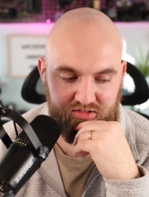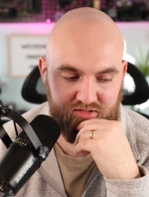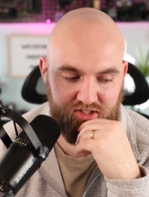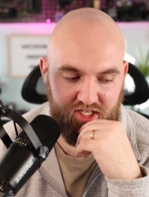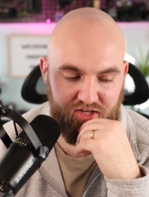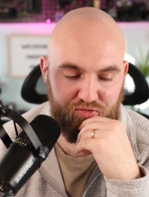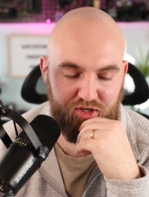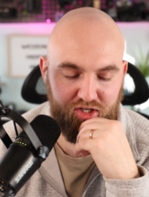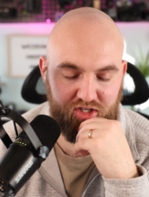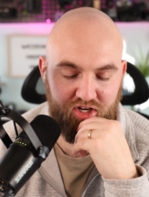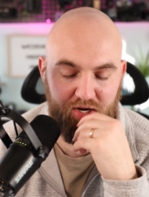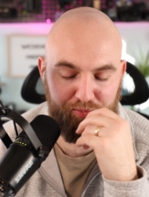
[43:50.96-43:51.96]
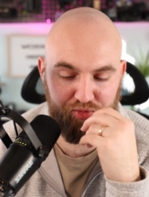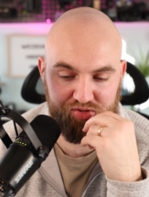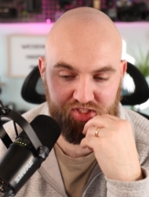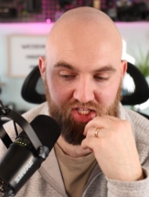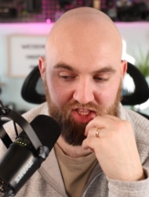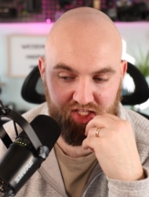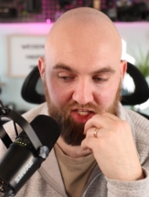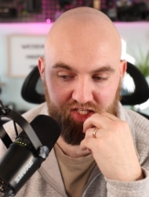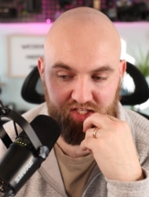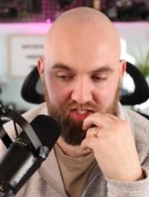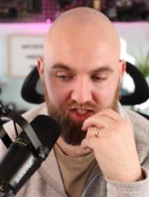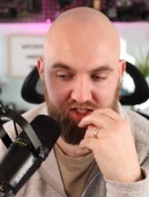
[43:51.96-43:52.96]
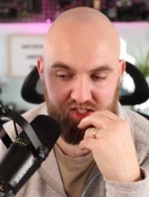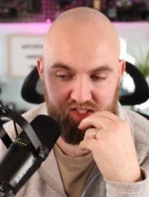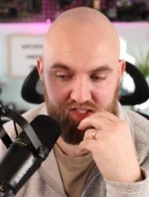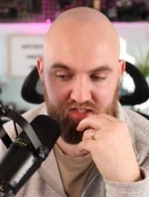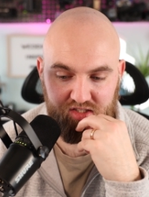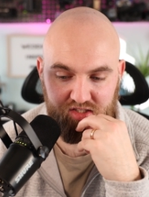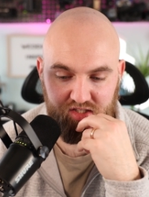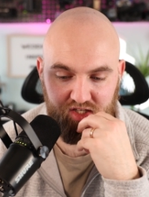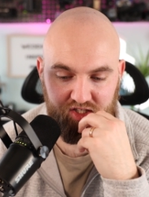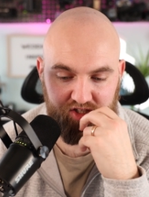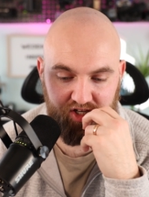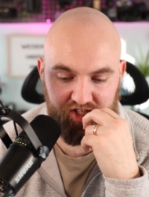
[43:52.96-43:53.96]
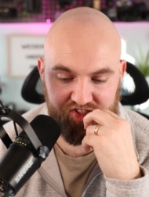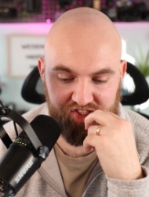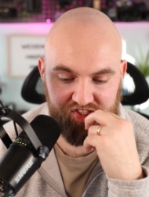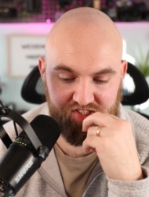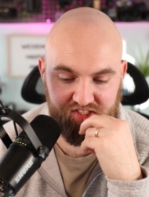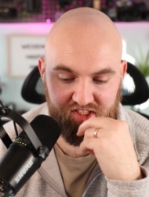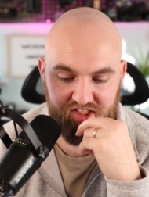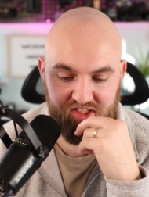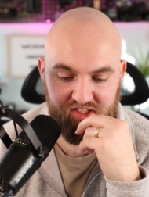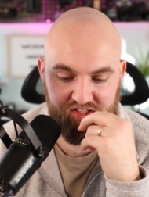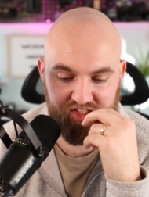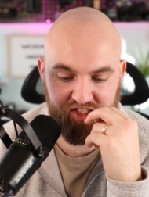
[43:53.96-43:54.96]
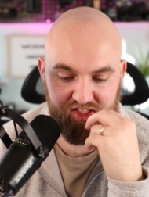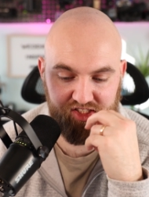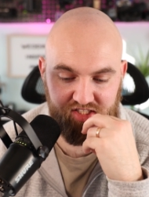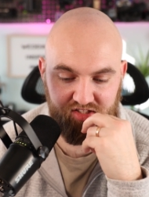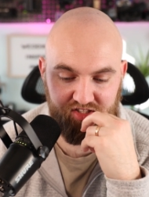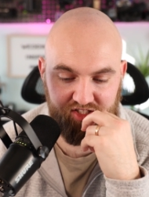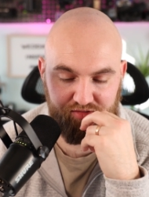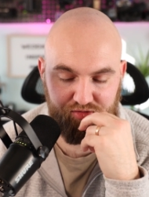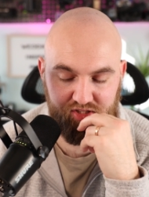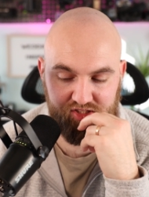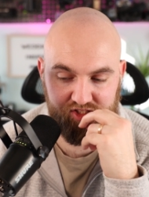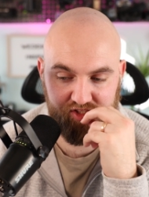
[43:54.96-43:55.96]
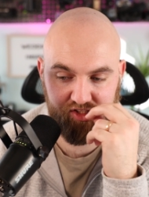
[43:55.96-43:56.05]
even couples, I think, unconsciously can tell a difference.